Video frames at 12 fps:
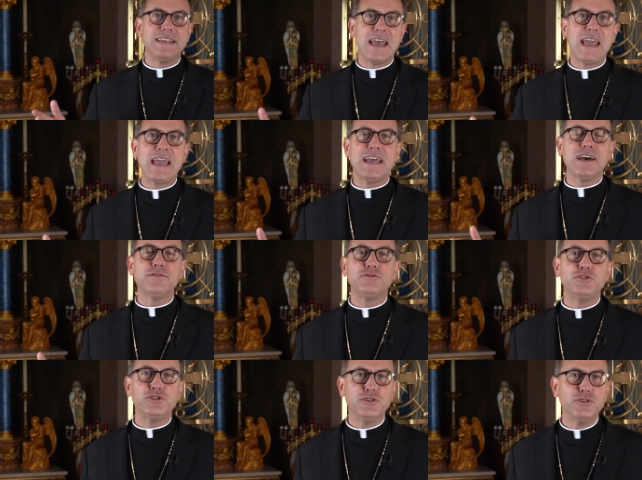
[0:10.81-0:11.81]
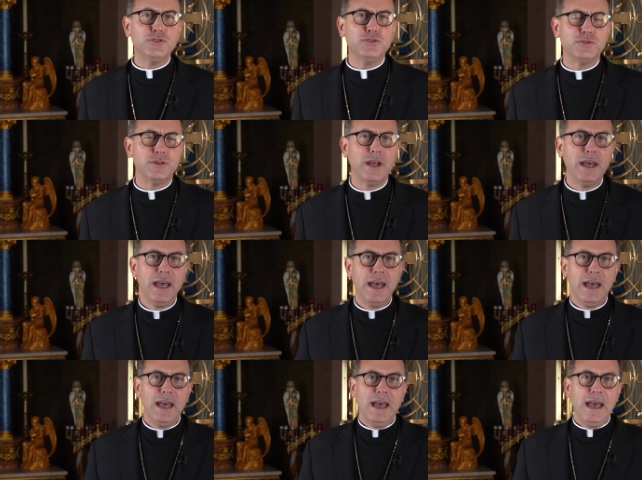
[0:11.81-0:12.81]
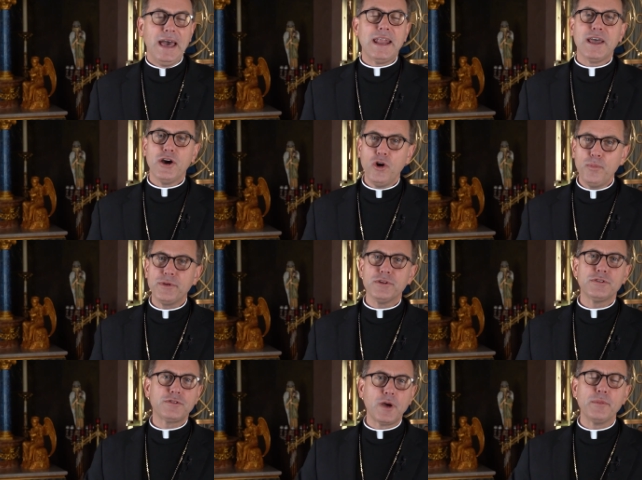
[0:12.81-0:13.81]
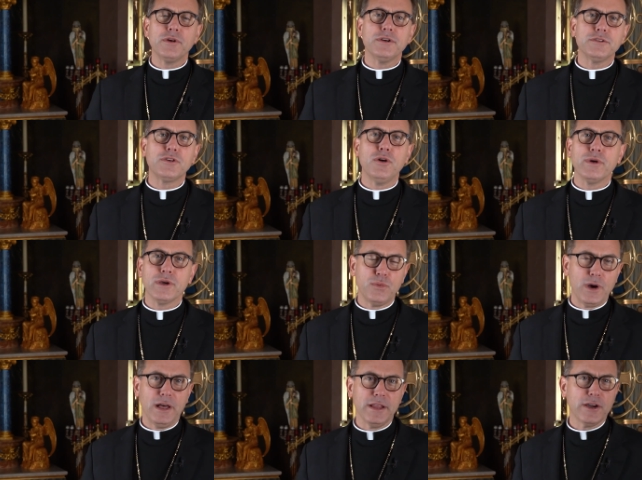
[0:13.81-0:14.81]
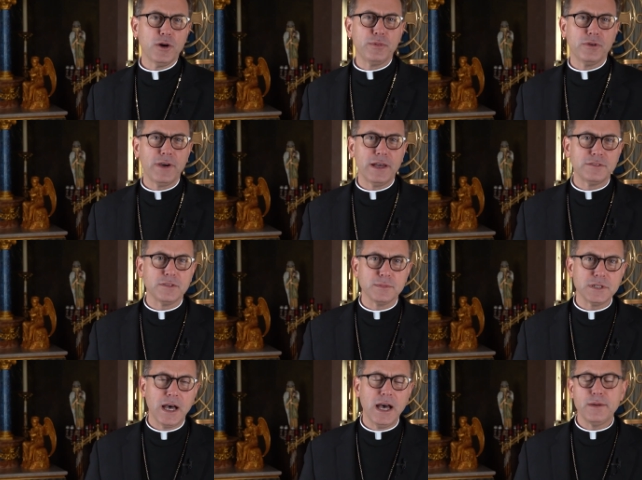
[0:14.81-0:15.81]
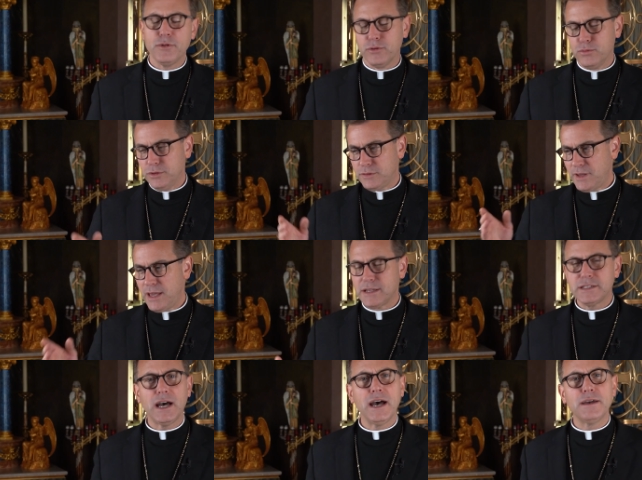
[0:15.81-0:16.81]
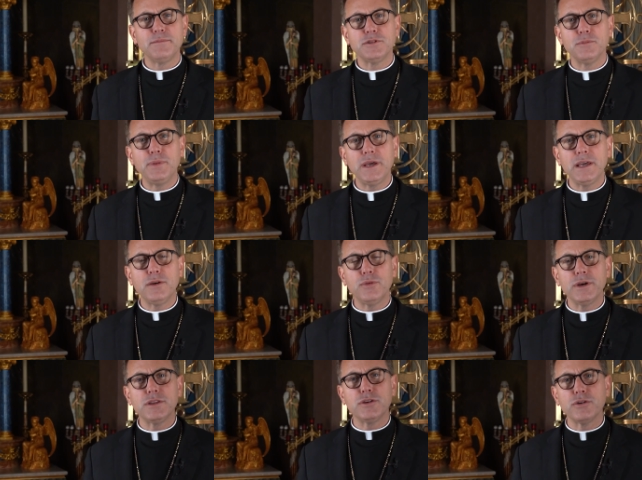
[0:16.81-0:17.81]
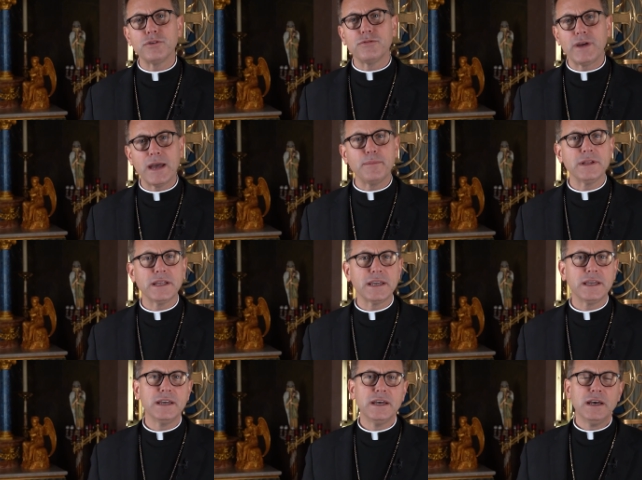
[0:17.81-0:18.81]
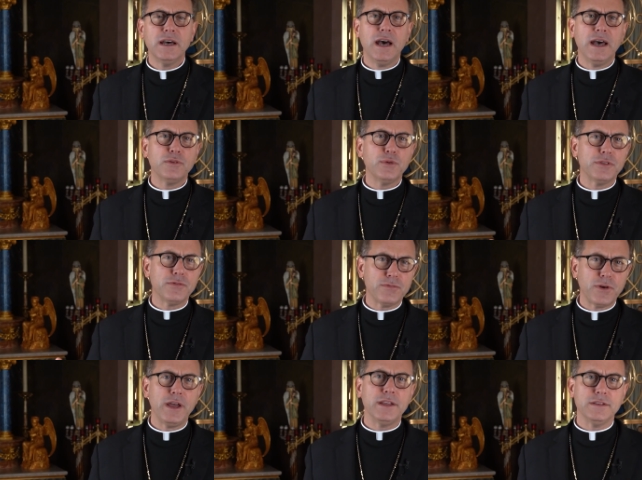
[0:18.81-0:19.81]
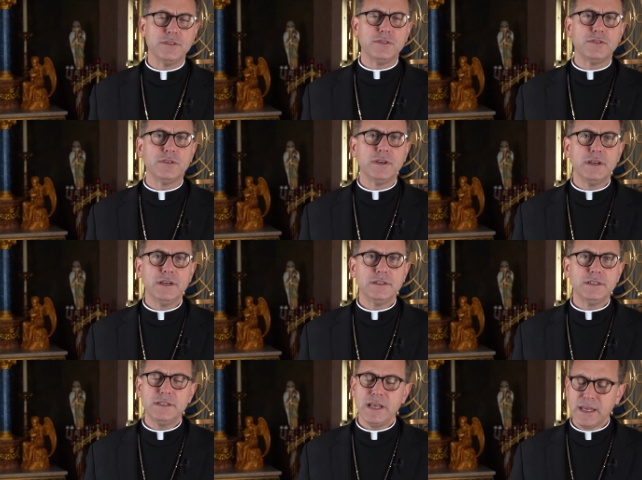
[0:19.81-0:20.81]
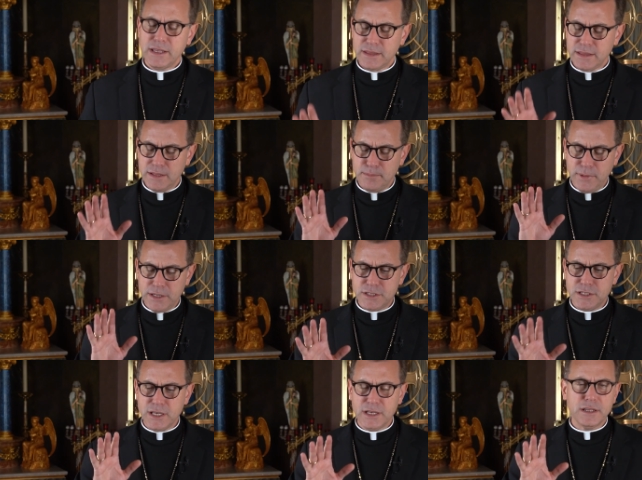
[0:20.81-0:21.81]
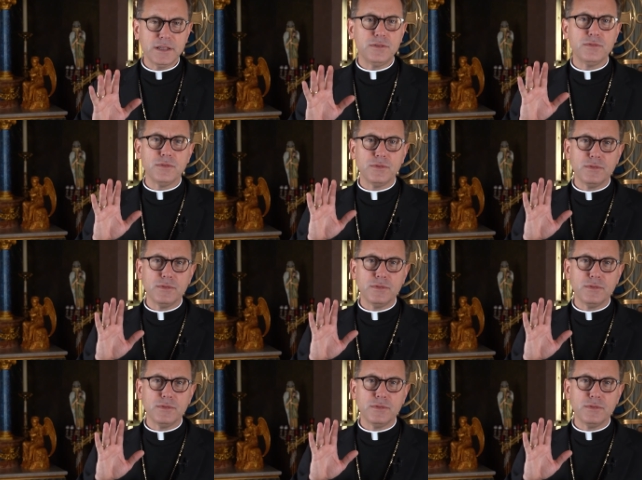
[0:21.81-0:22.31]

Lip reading: day of June, and I hope your summer is going well. I hope you've had some time or will take time to be with your family and with friends, to take the much needed